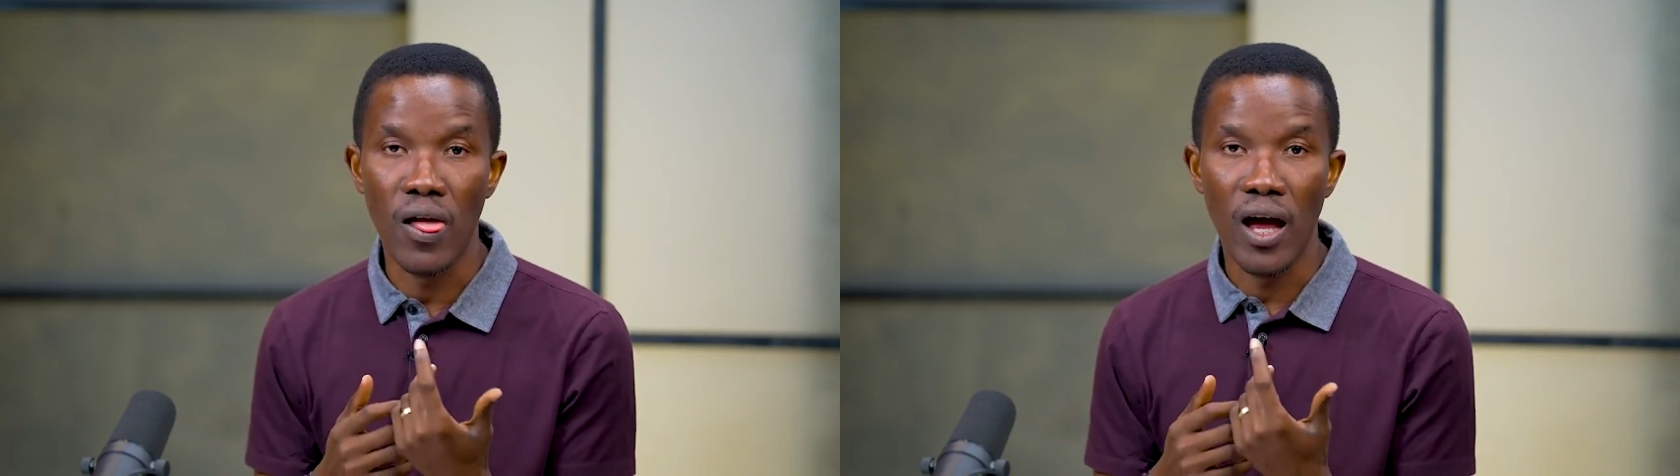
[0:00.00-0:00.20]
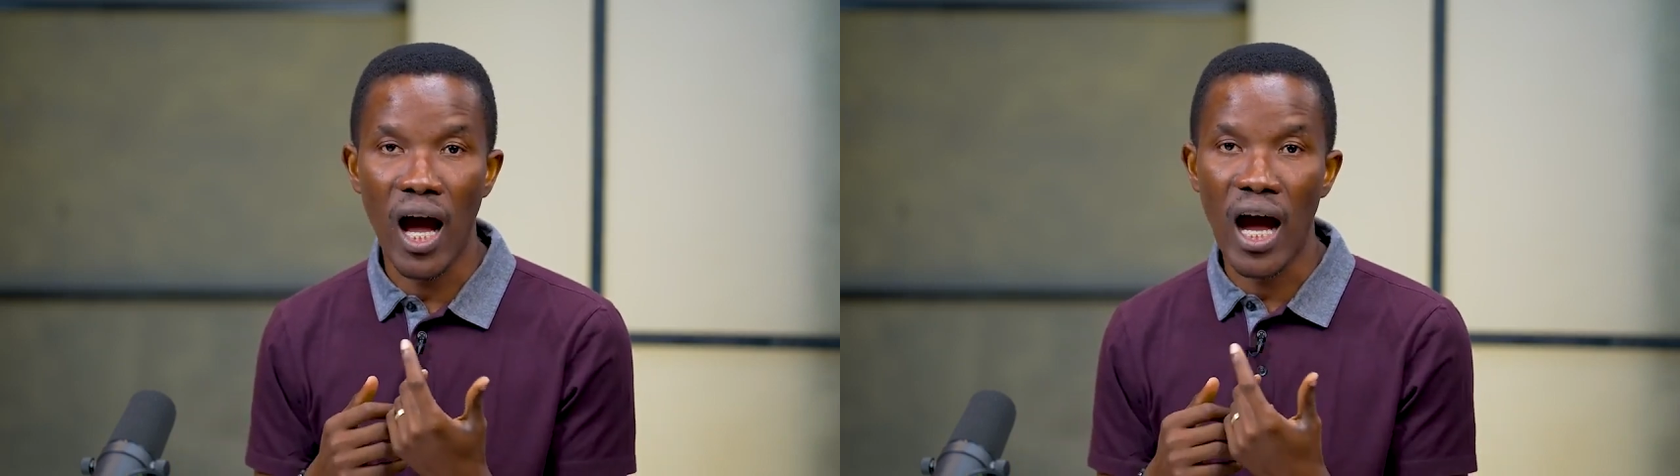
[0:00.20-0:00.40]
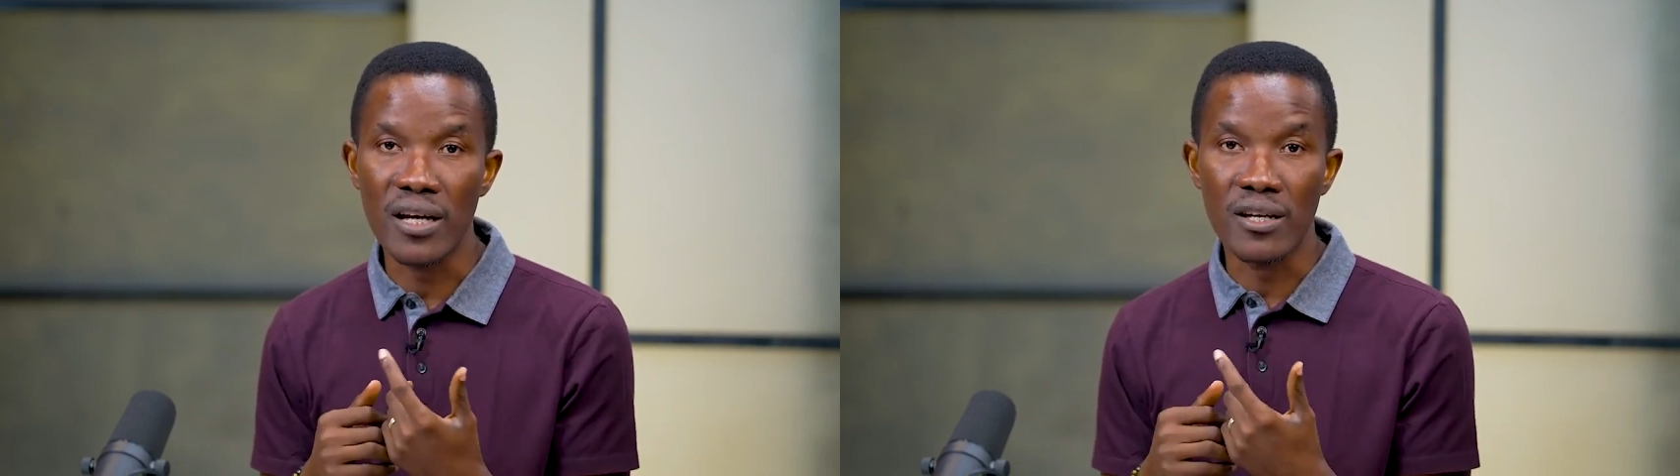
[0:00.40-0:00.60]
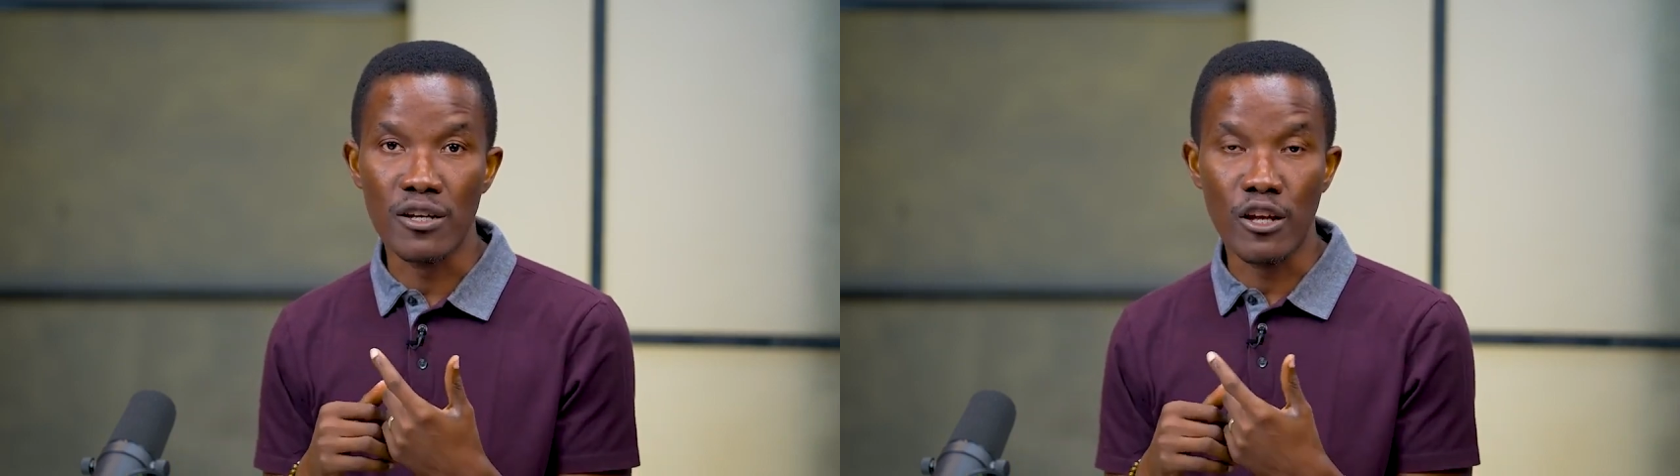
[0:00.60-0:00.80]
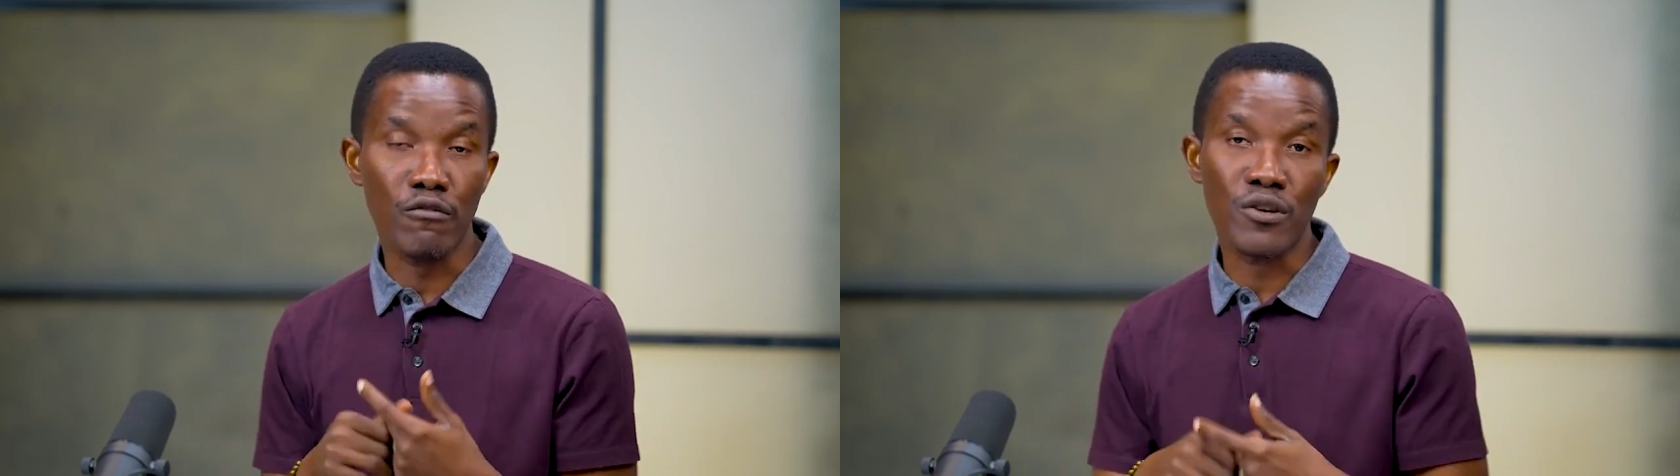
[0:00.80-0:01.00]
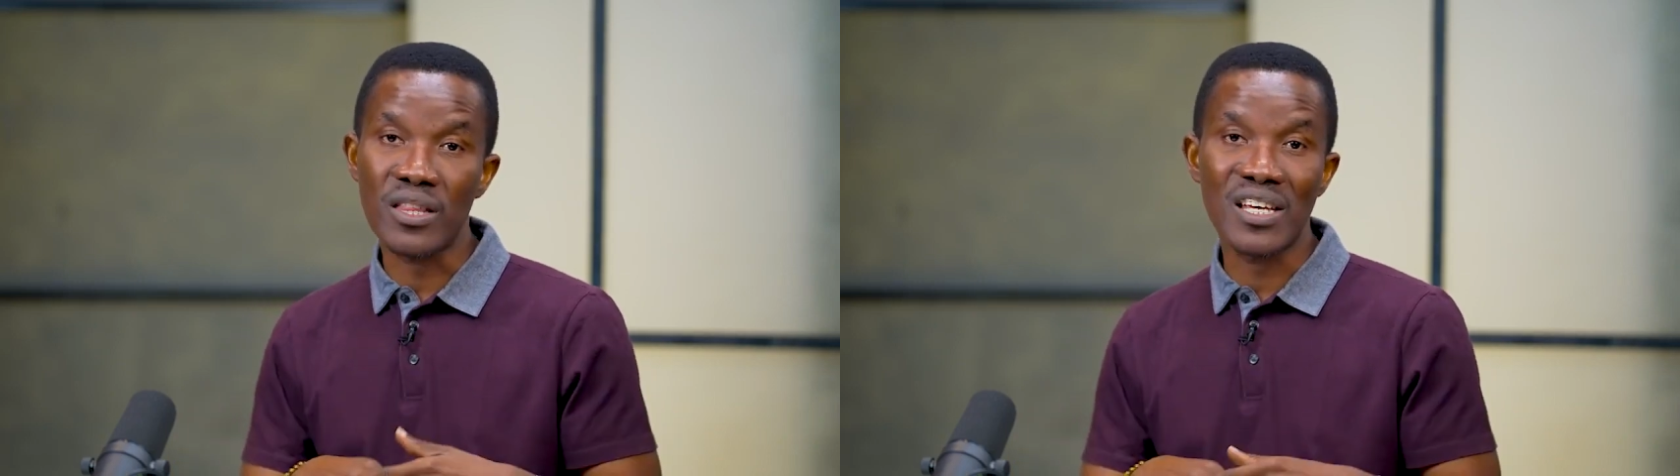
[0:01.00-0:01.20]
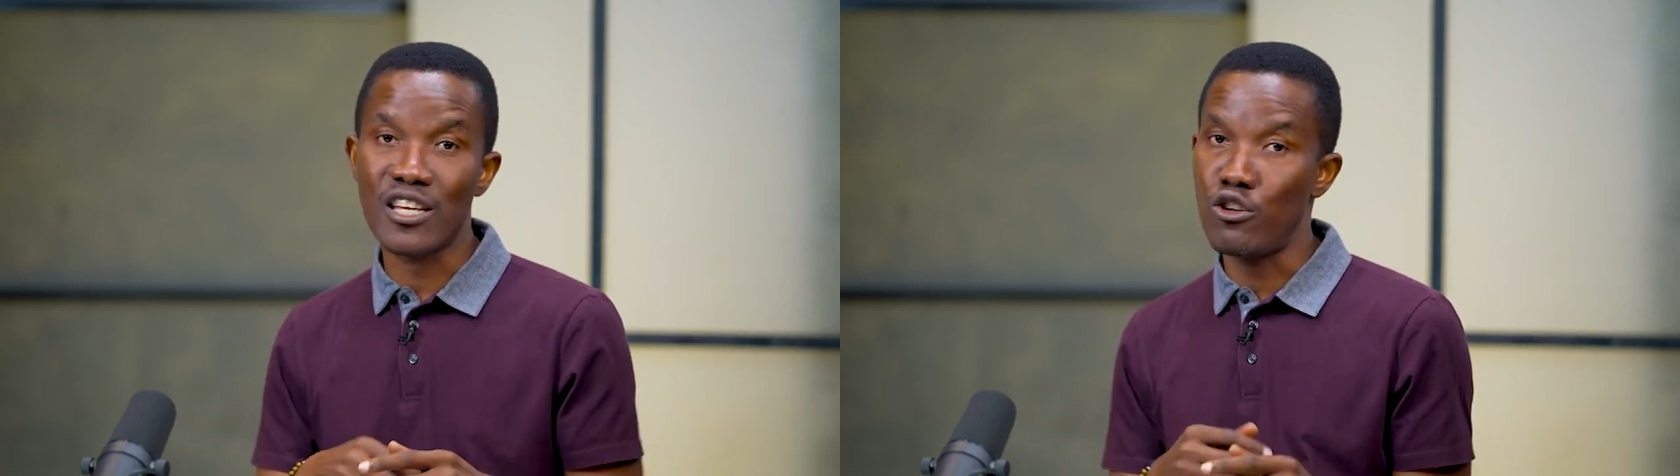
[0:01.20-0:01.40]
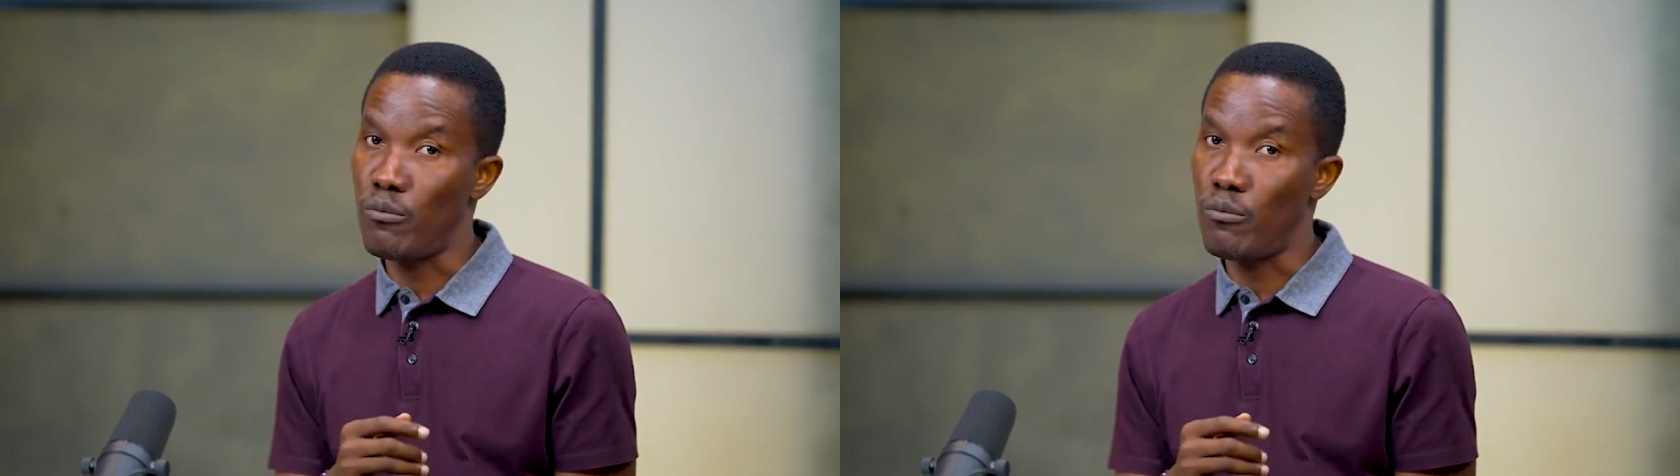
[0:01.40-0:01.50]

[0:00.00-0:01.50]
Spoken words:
and even thinking of